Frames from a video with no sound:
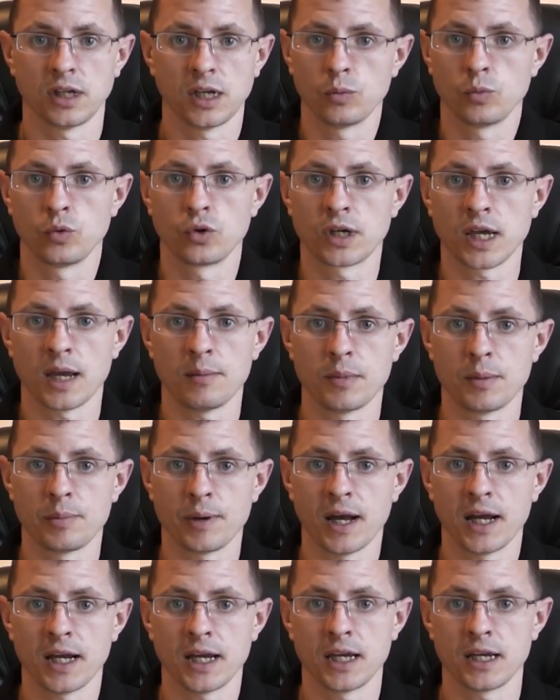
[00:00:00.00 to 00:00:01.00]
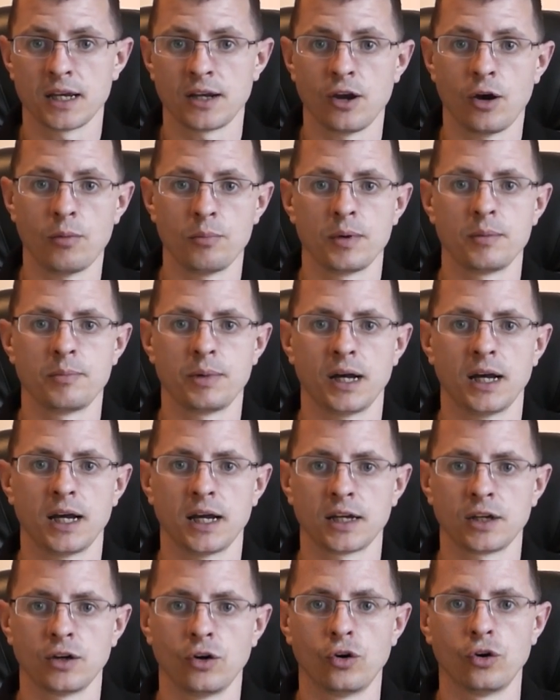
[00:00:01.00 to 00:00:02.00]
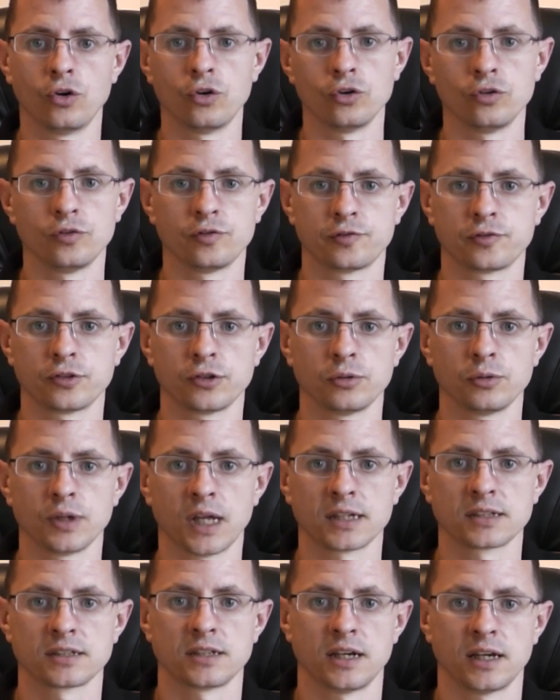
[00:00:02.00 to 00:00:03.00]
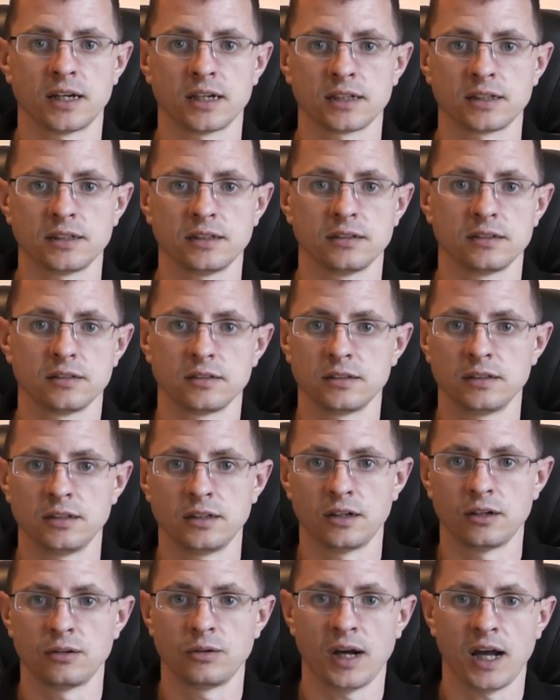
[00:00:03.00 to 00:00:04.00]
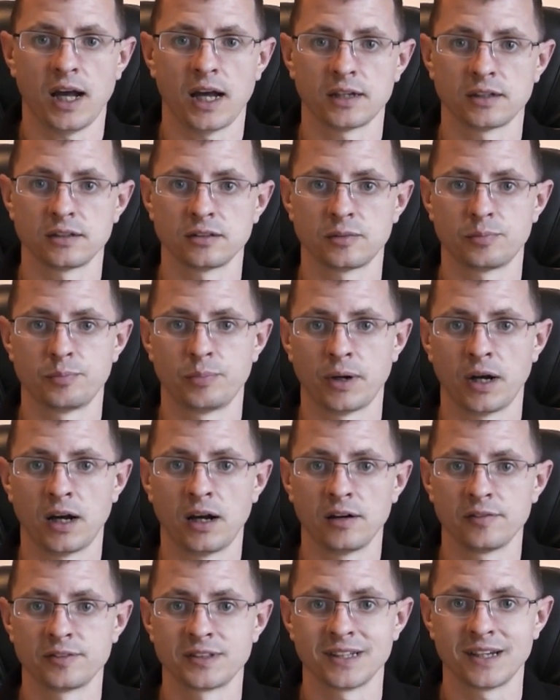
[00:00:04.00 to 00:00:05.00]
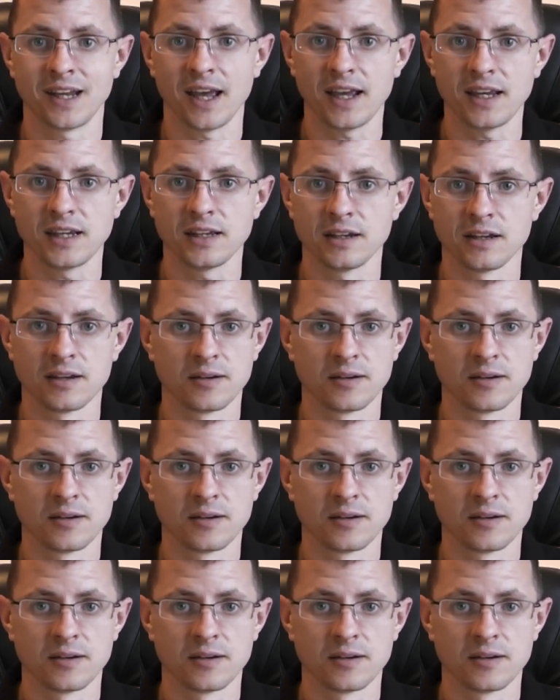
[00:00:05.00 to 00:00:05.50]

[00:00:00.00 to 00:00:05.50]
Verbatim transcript: It would get me by. It got me by all through last night, you know, and part of today.